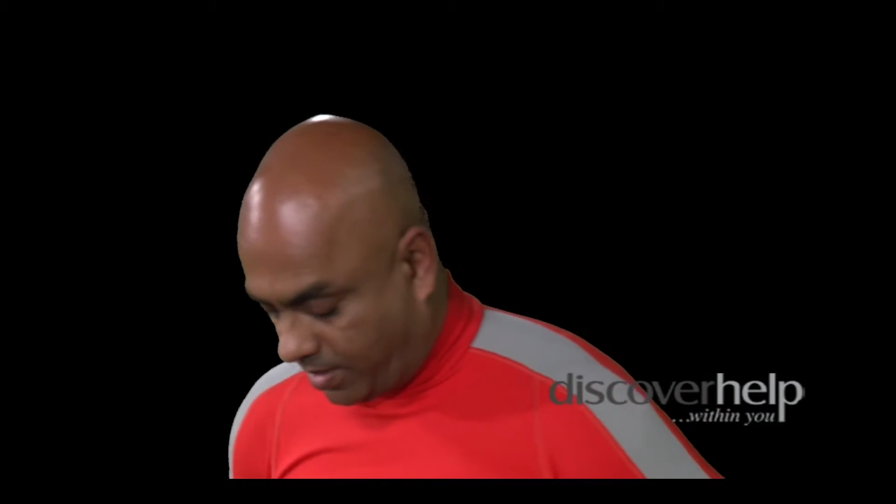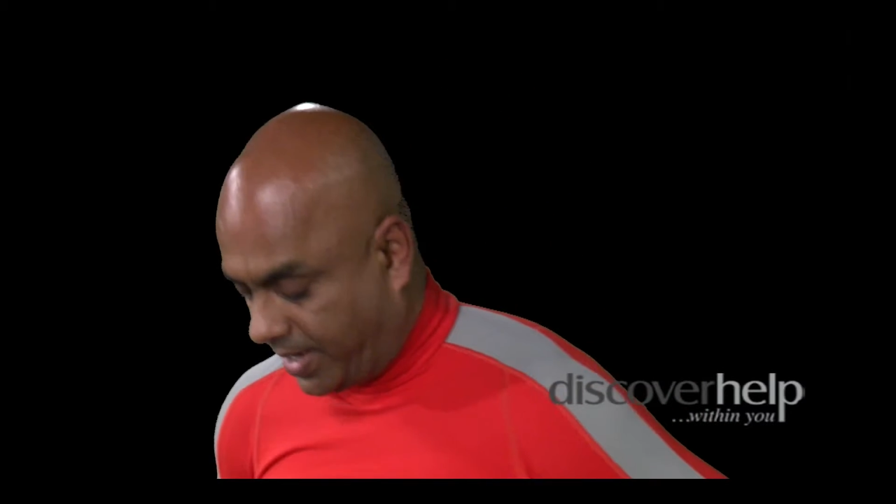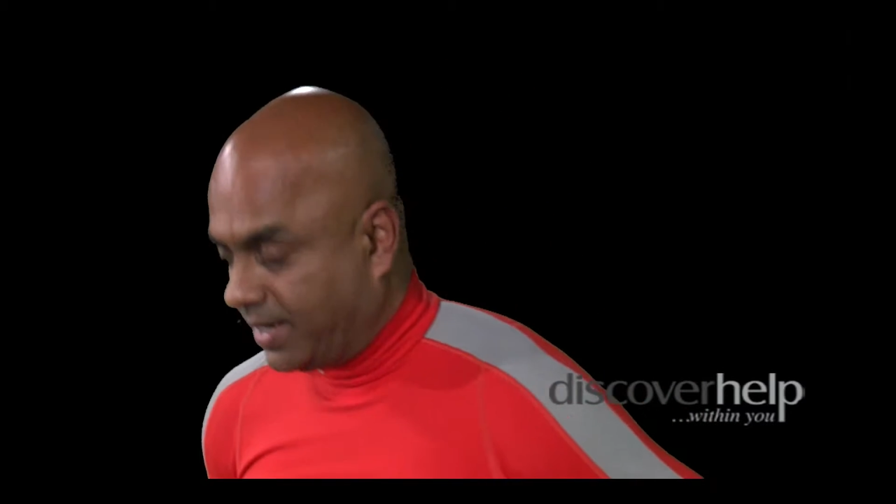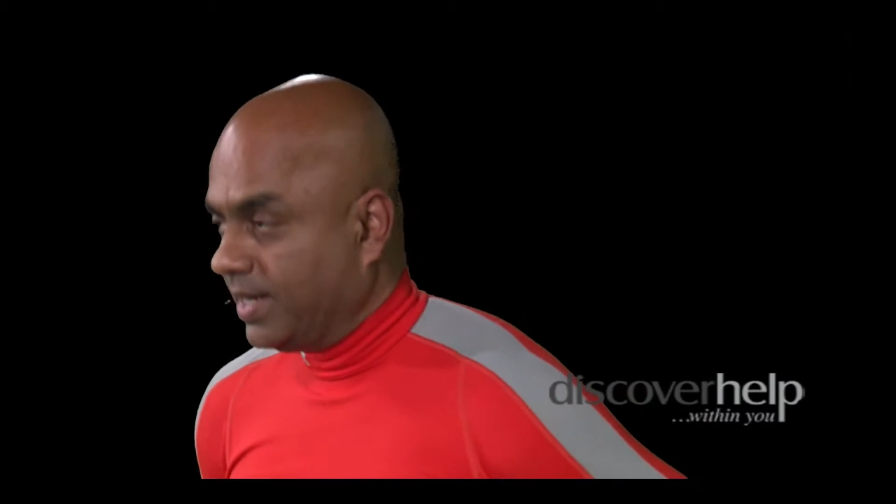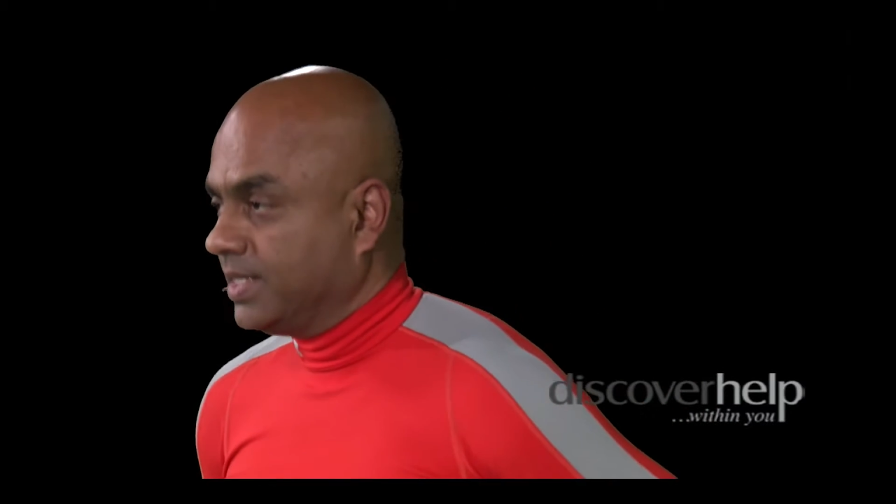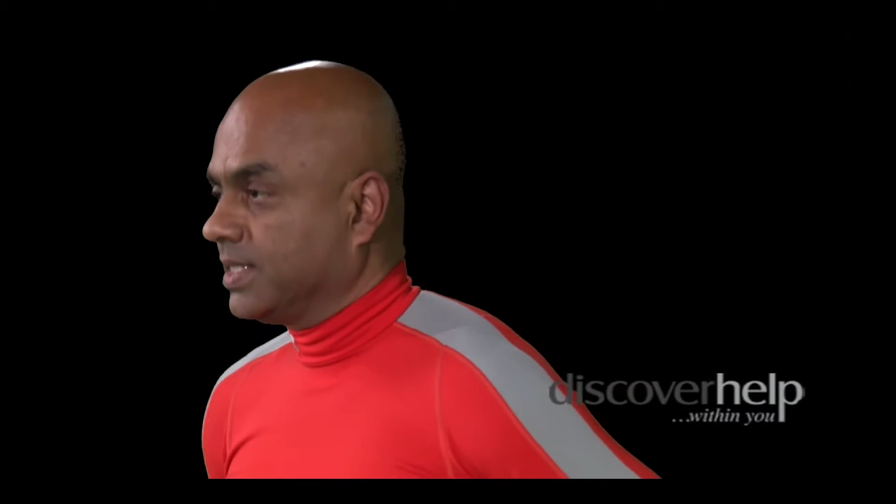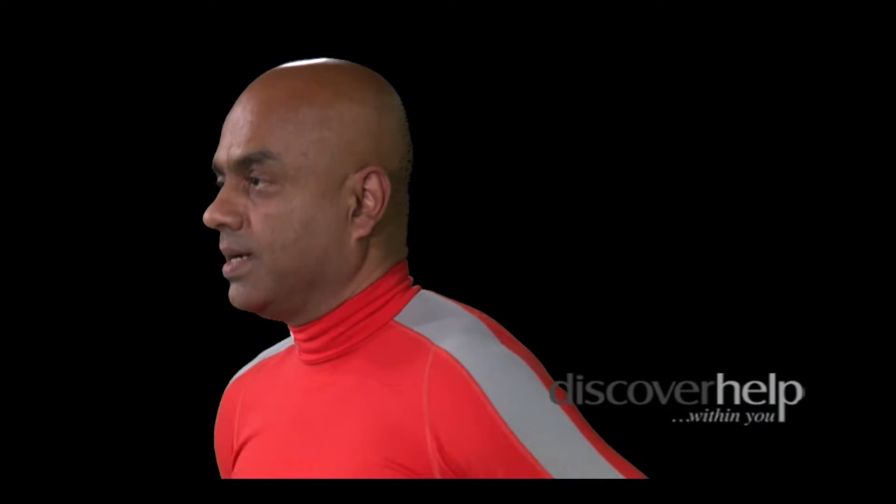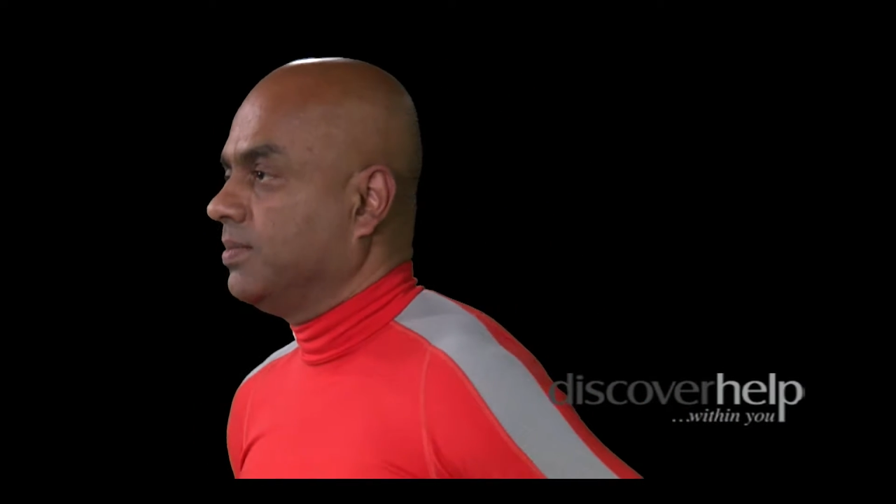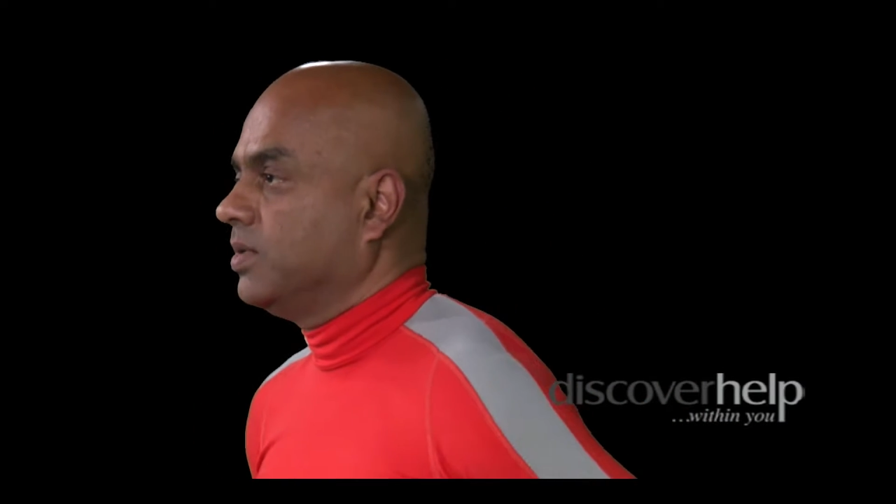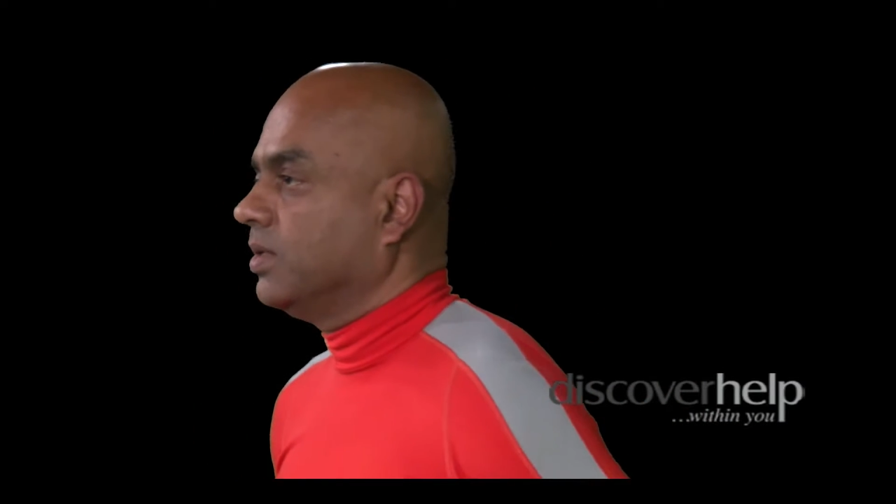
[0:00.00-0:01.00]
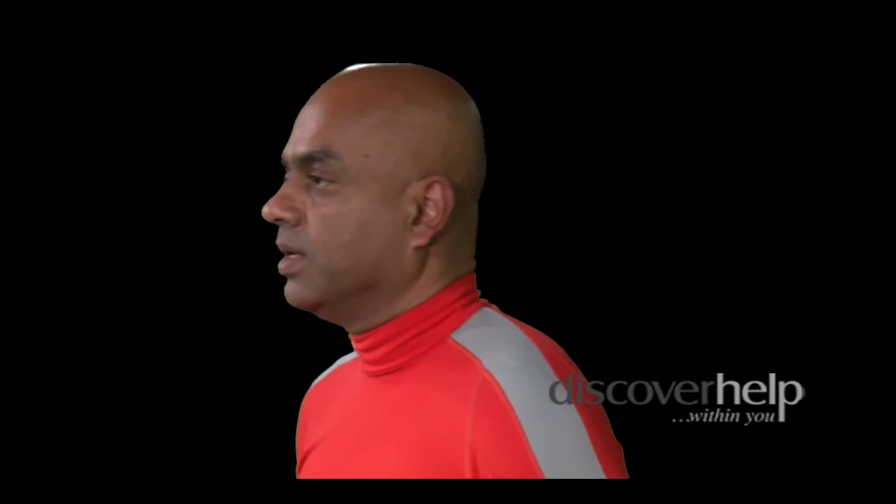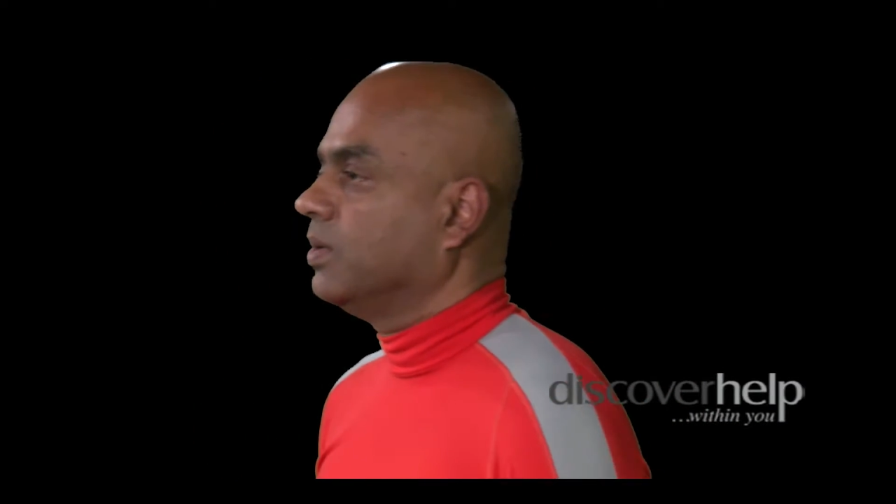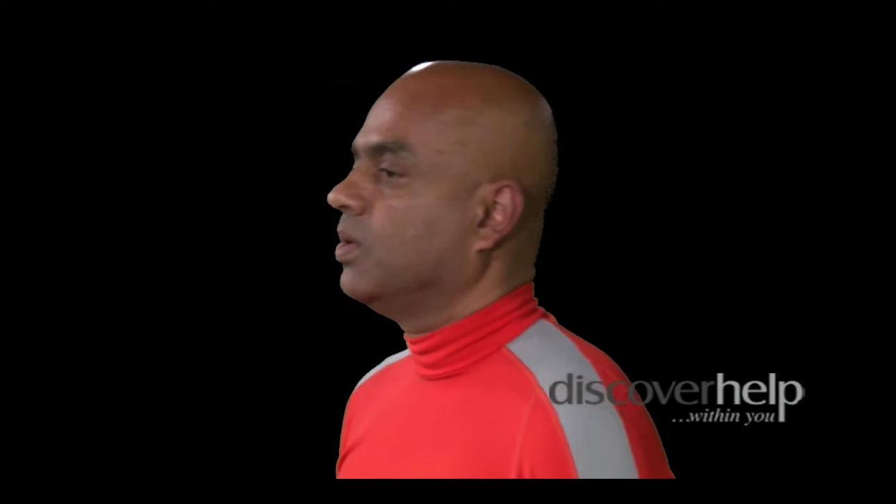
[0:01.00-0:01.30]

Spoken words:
right, let's come to the